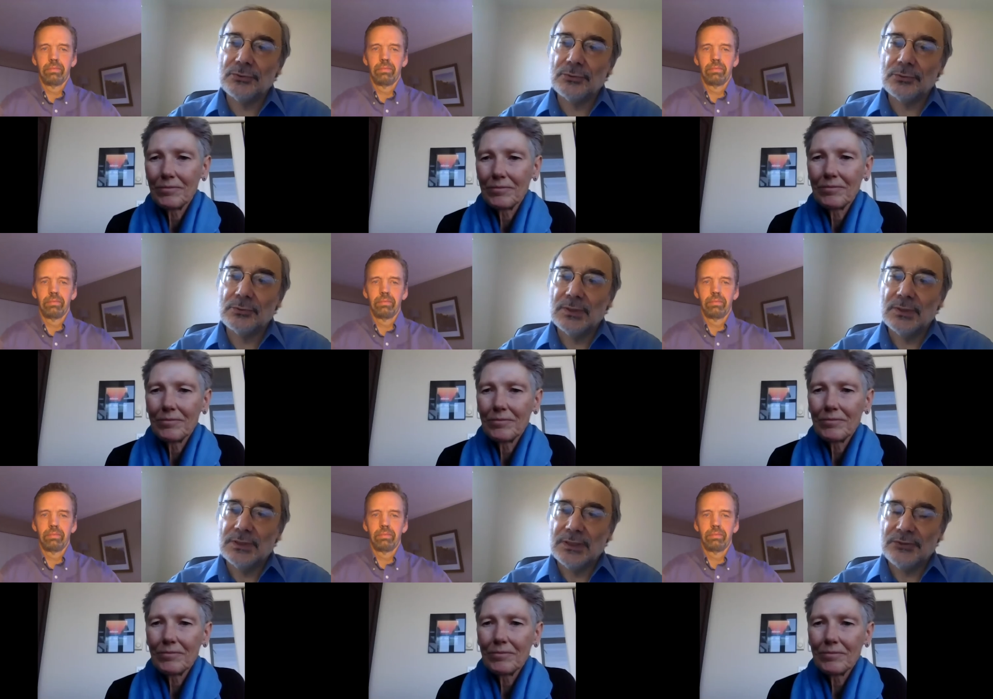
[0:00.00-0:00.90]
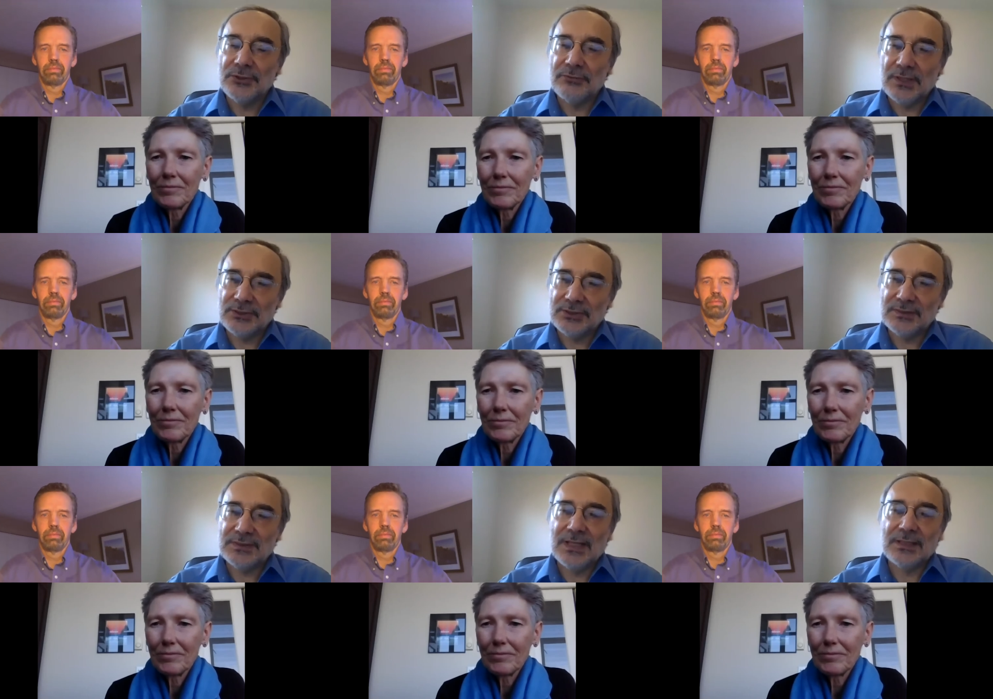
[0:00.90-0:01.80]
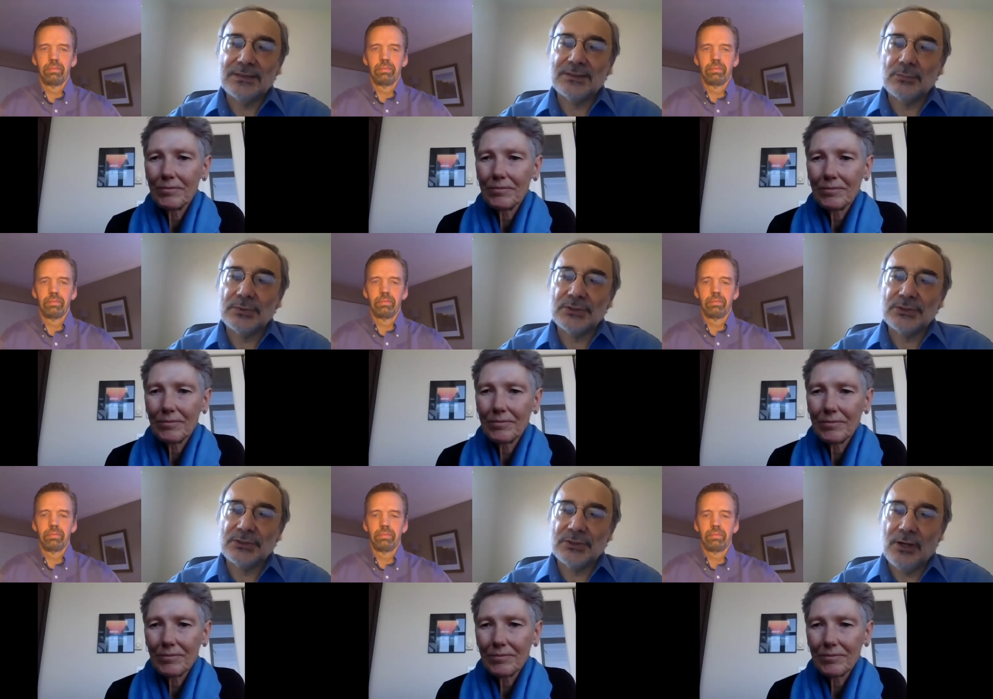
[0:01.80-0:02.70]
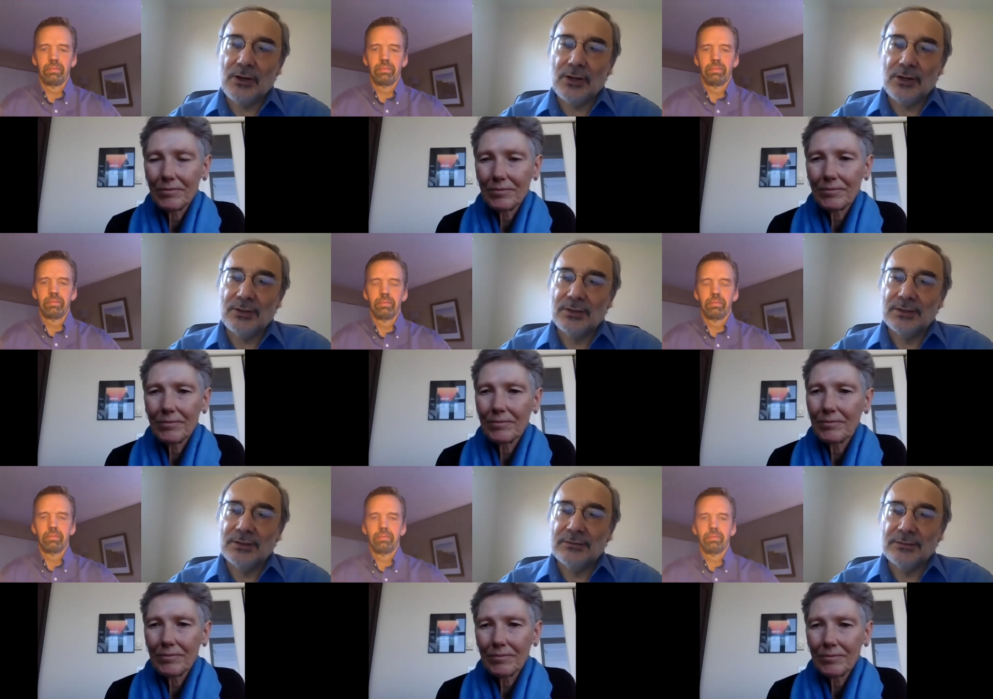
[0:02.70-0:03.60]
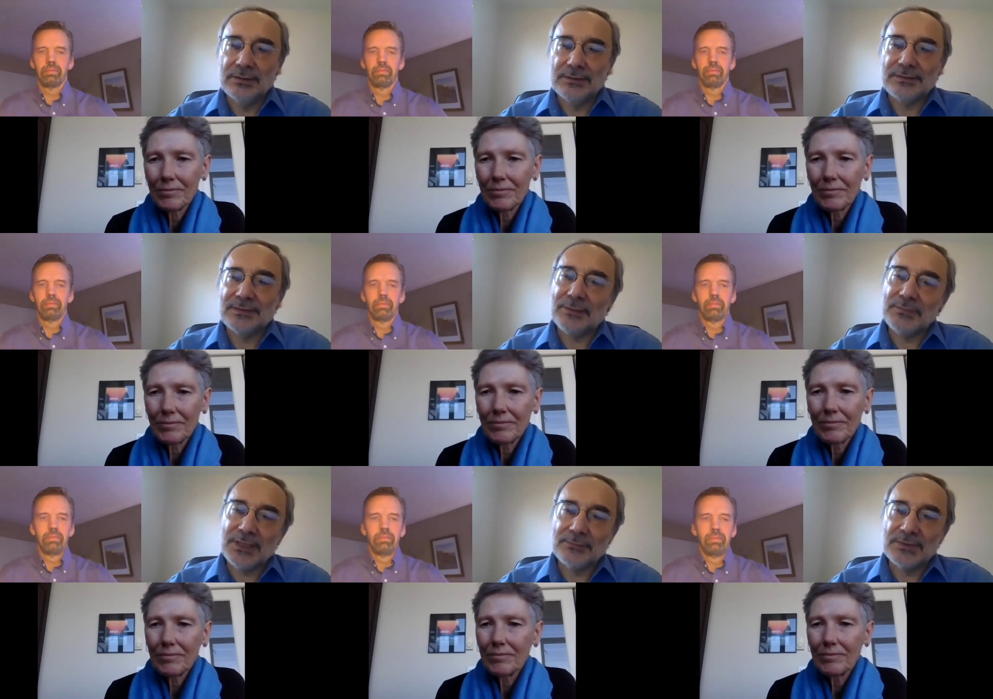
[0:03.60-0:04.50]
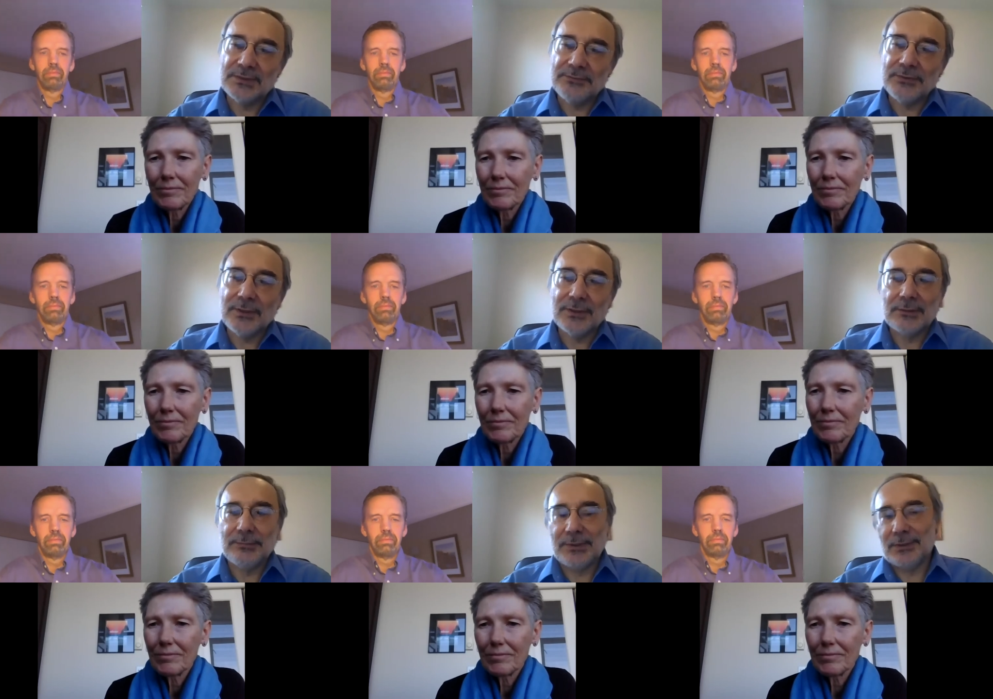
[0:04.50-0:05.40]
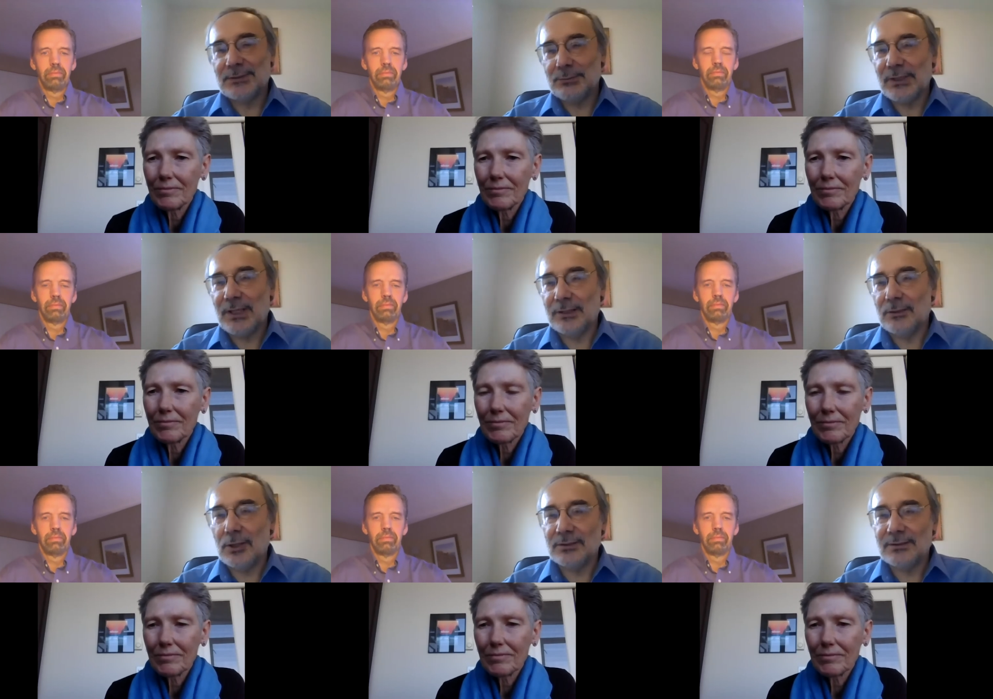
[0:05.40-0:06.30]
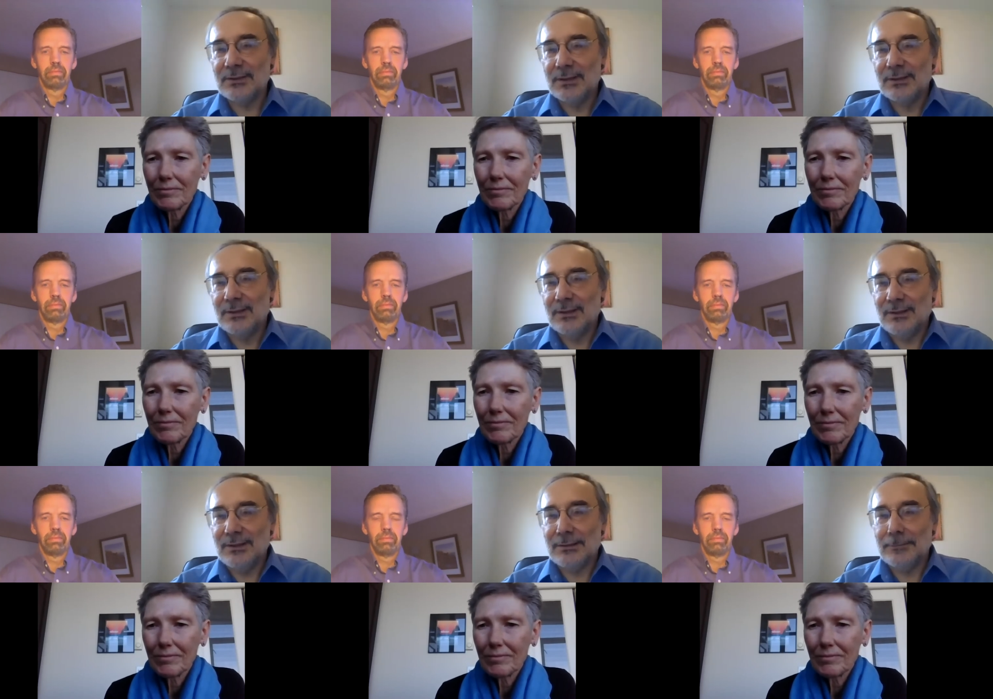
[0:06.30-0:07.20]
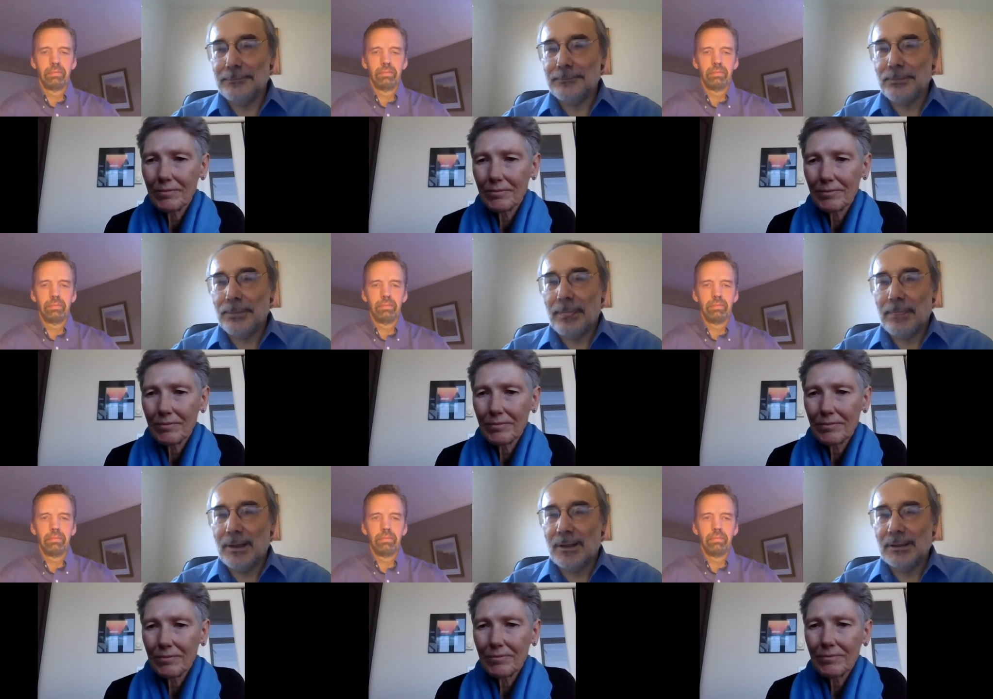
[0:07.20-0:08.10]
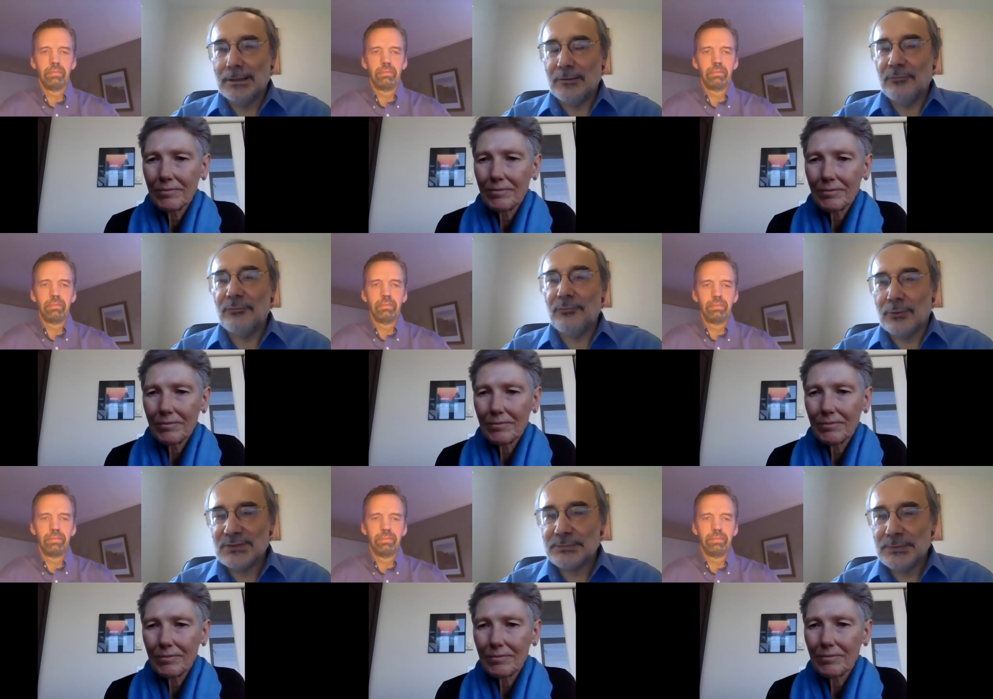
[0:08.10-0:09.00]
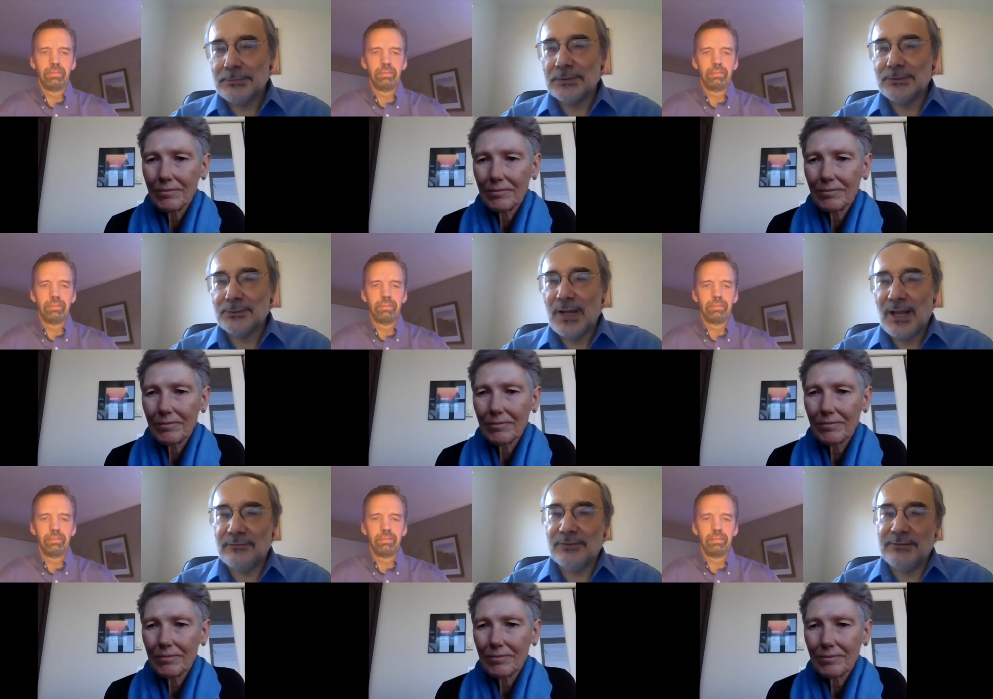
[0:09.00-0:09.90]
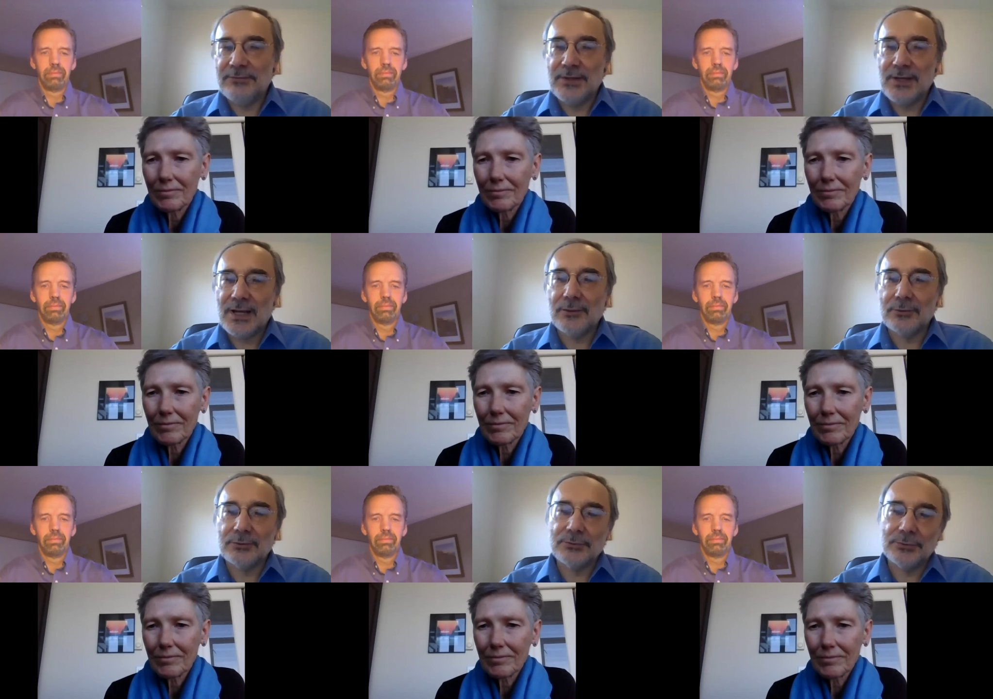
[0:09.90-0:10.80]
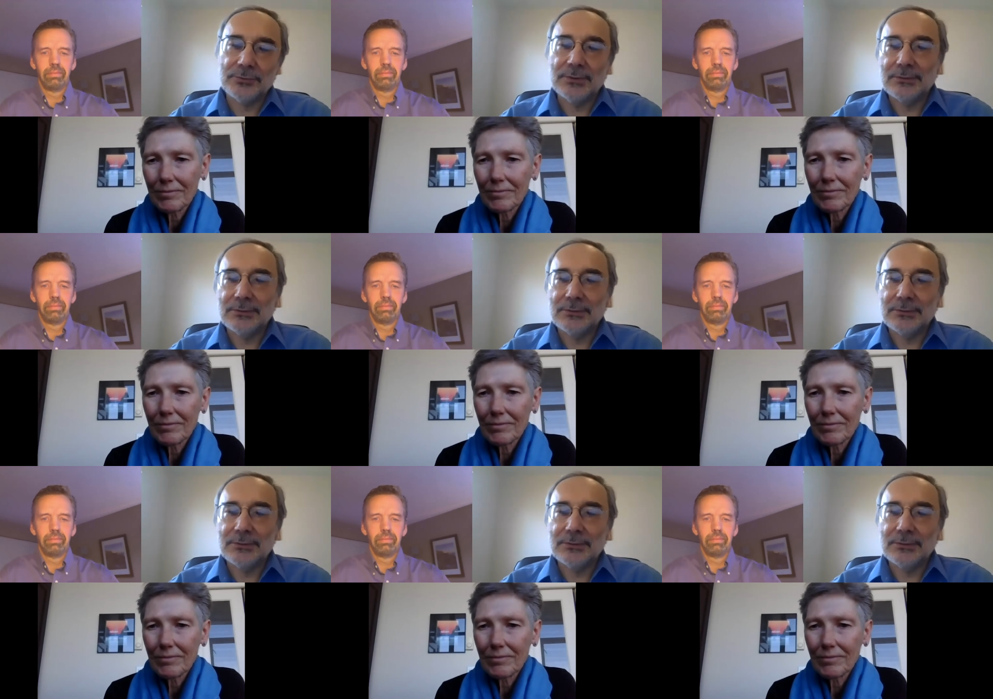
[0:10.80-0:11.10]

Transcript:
Speaker 1: to do intervention studies, which are uh, sometimes difficult because we cannot um, force people to have F A I or to